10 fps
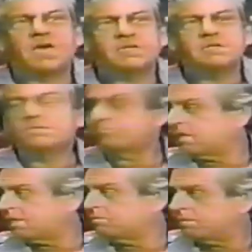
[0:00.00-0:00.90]
didn't
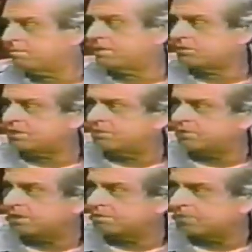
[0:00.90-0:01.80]
bring any with me this
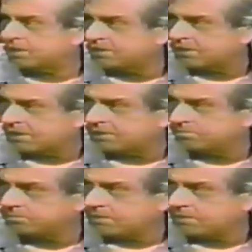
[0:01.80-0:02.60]
evening, but um,